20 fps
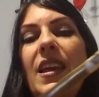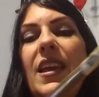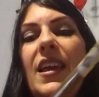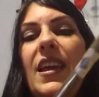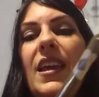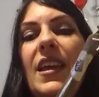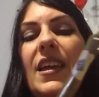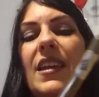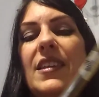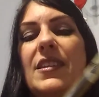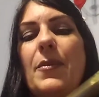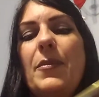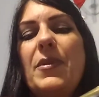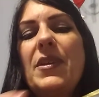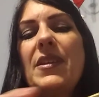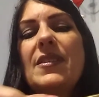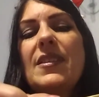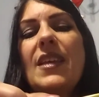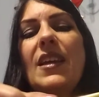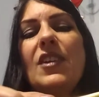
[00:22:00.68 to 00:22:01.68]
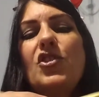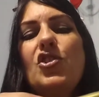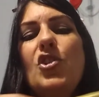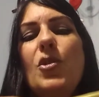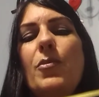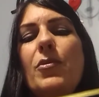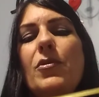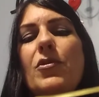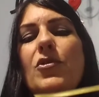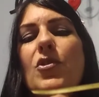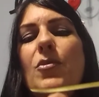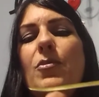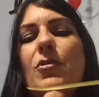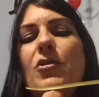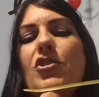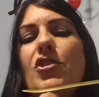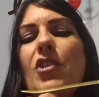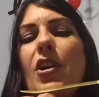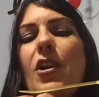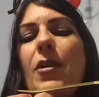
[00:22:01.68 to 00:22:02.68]
And I mean, it's not super
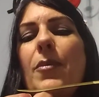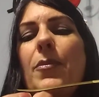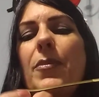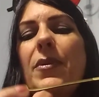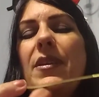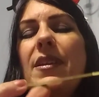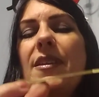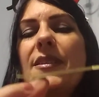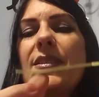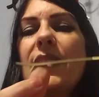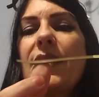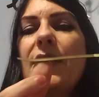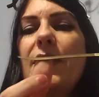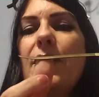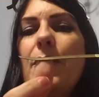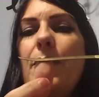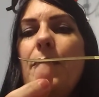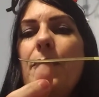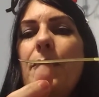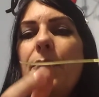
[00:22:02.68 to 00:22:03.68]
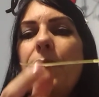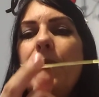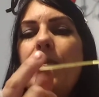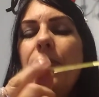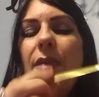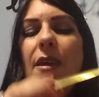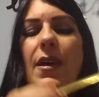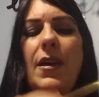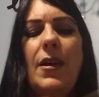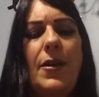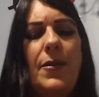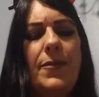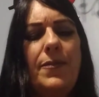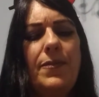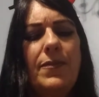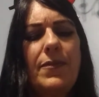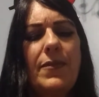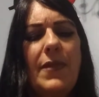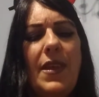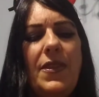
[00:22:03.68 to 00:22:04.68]
sharp, and it's a little, I
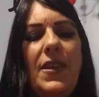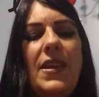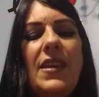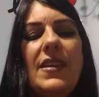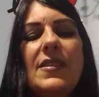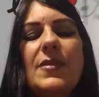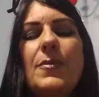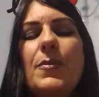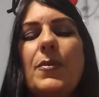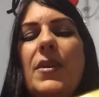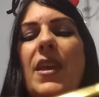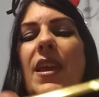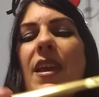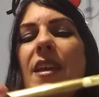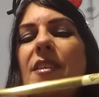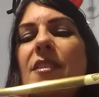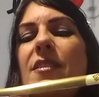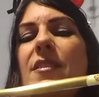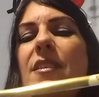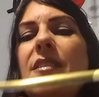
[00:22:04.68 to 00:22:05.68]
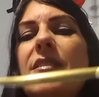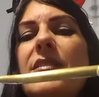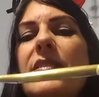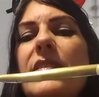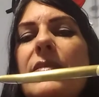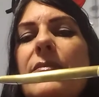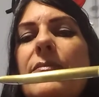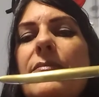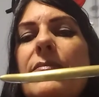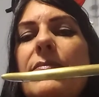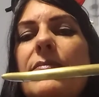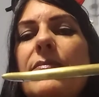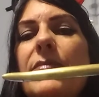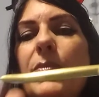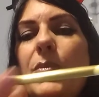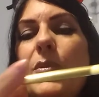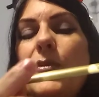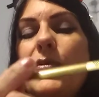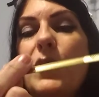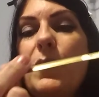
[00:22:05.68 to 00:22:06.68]
think it's, yeah,
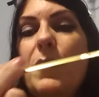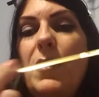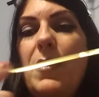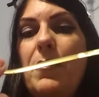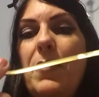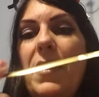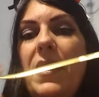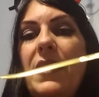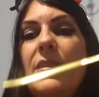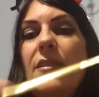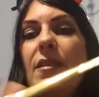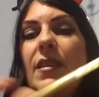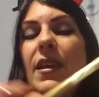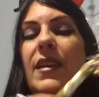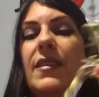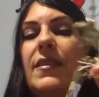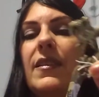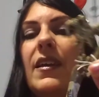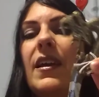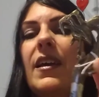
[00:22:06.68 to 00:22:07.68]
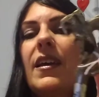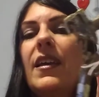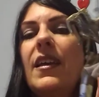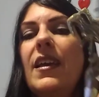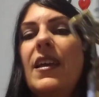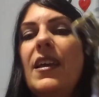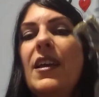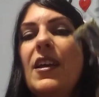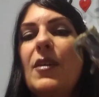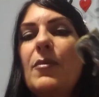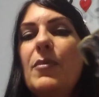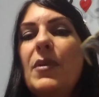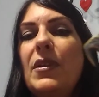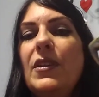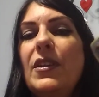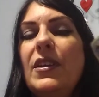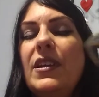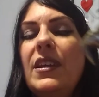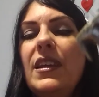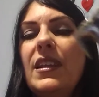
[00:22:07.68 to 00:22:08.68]
supposed to be bent like that. But
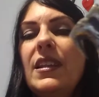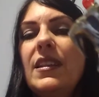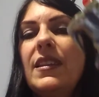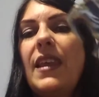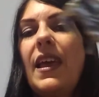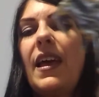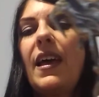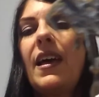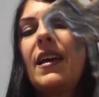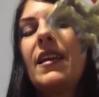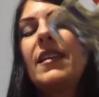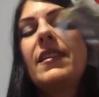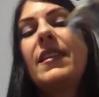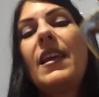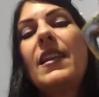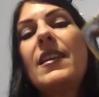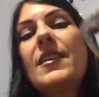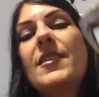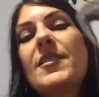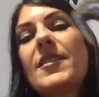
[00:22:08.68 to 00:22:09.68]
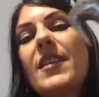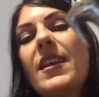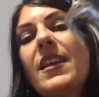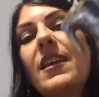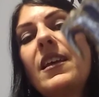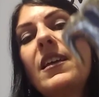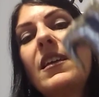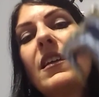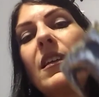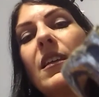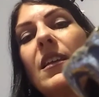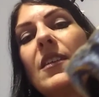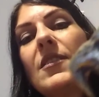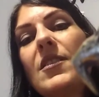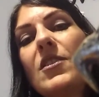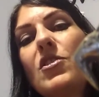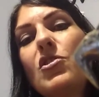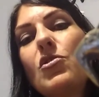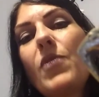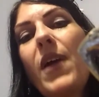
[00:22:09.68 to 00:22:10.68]
look at that. That is like, it's
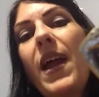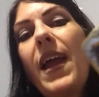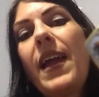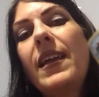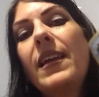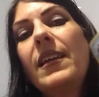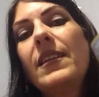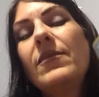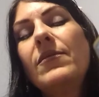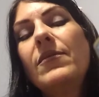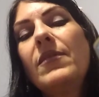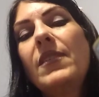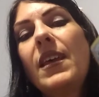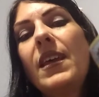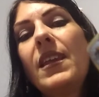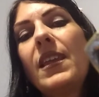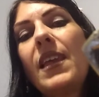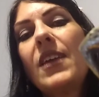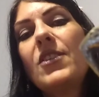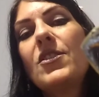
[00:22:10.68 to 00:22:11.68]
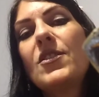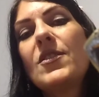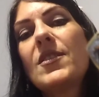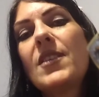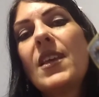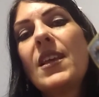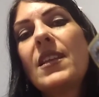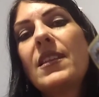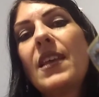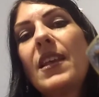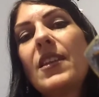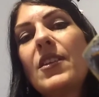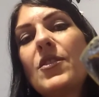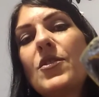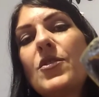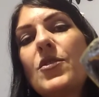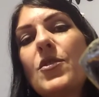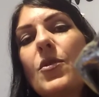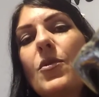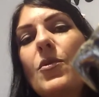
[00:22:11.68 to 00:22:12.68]
a dragon, and I just think that is
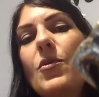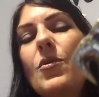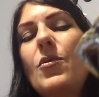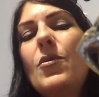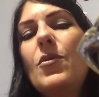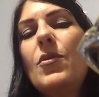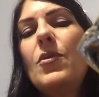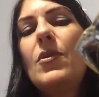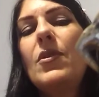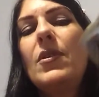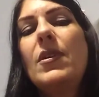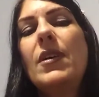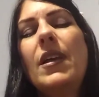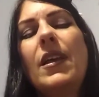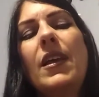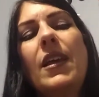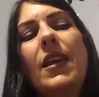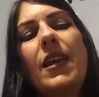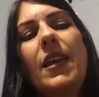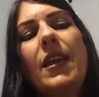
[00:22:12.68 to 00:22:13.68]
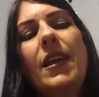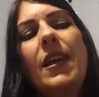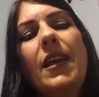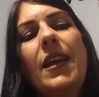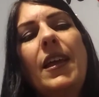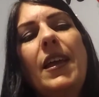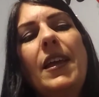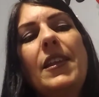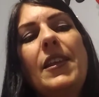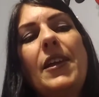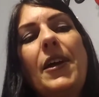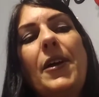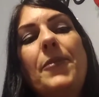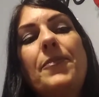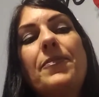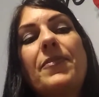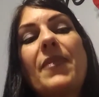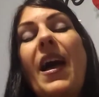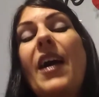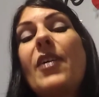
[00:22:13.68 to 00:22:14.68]
so cool.
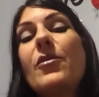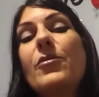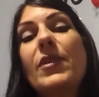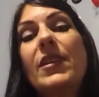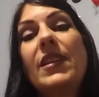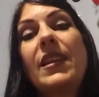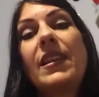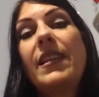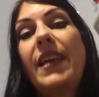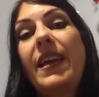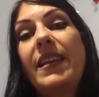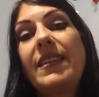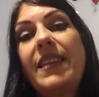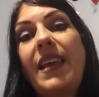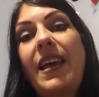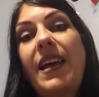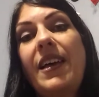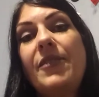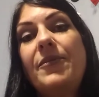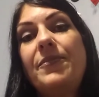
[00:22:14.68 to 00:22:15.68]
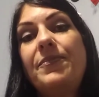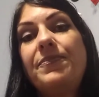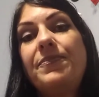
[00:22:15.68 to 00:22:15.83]
And I really like that.